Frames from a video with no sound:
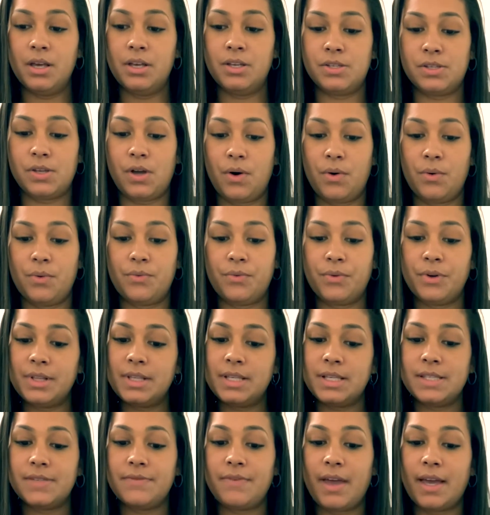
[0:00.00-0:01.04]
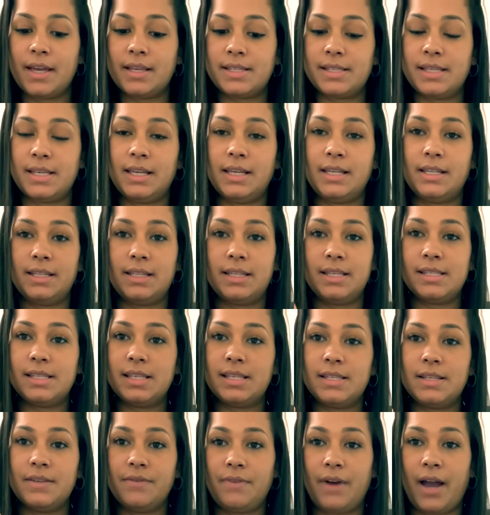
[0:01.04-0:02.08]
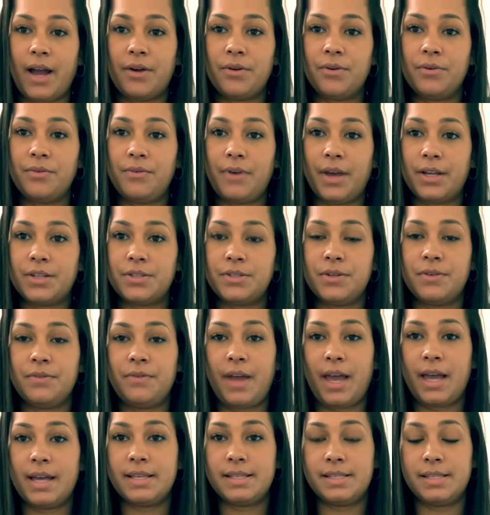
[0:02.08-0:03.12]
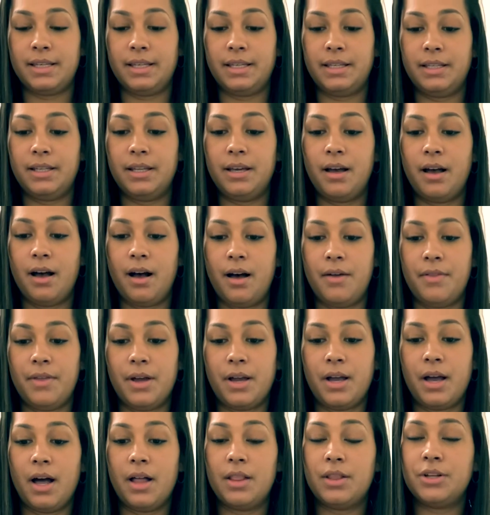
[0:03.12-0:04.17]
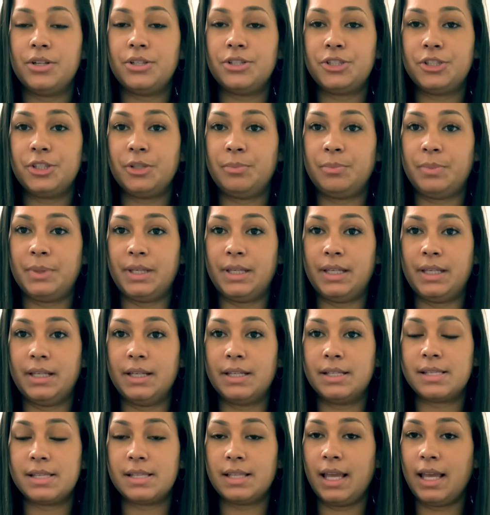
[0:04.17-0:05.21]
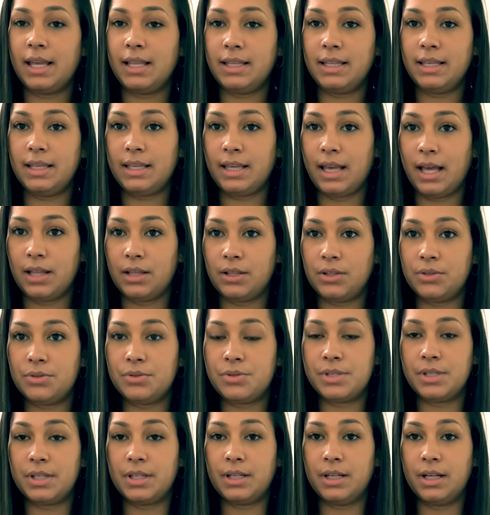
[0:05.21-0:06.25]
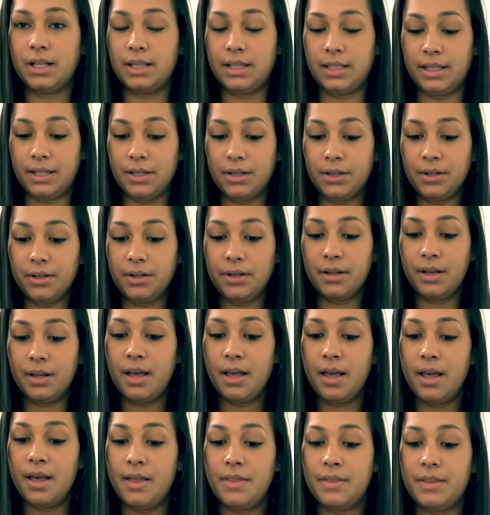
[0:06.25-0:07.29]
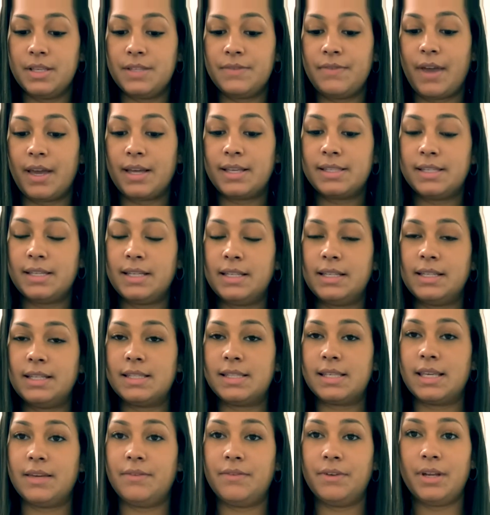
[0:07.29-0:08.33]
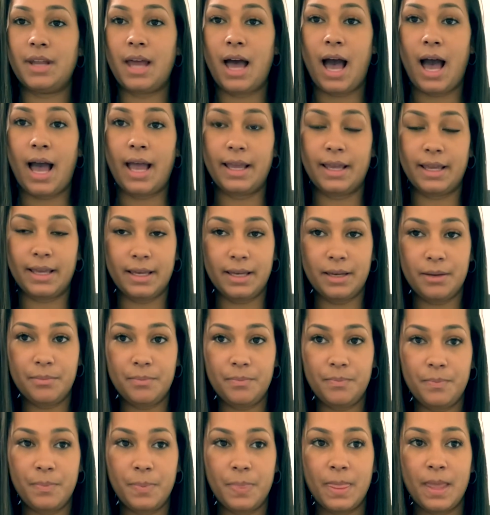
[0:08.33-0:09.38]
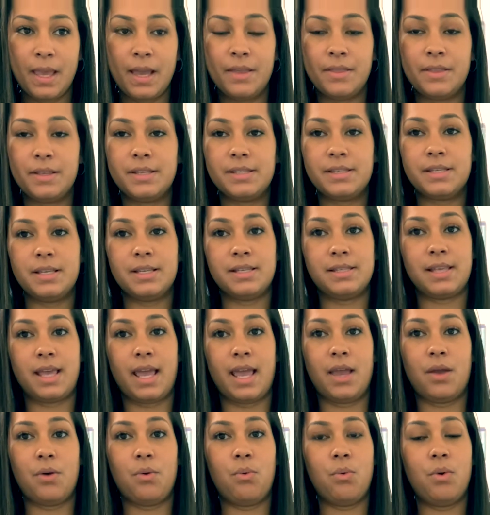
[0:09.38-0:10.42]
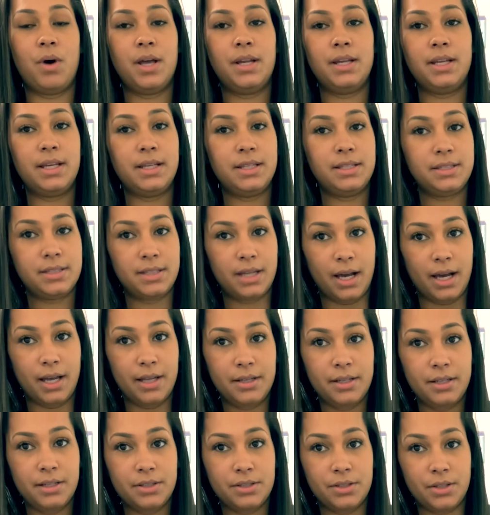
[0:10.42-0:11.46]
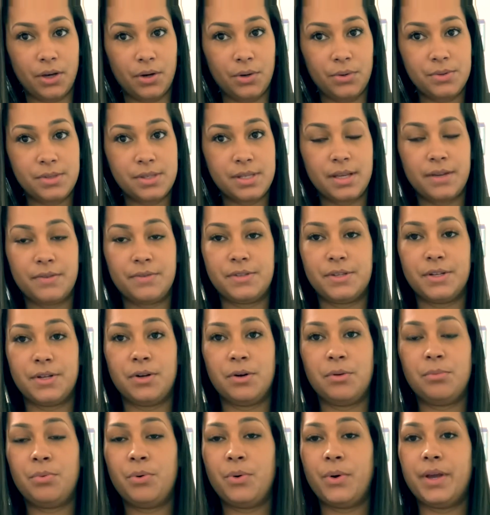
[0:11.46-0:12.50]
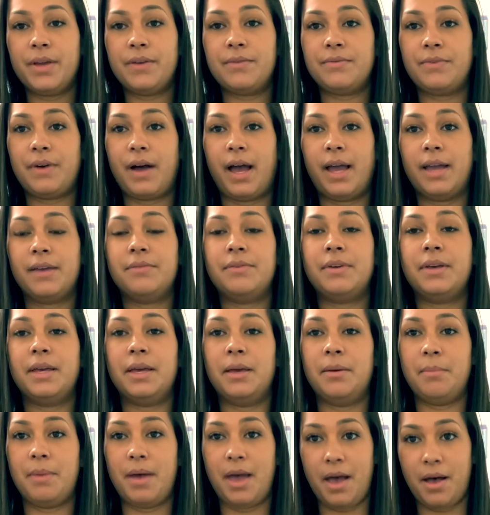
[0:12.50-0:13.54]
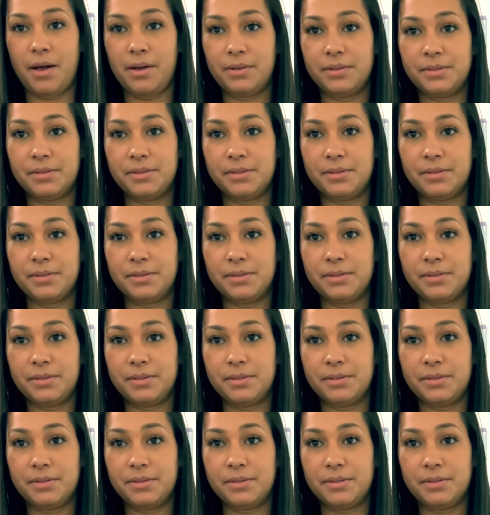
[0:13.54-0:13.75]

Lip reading: So for this vaccine, this is a viral vector vaccine. The colors should be slightly yellow to clear. This vaccine is given IM. This is a one and done dose of 0.5 mL.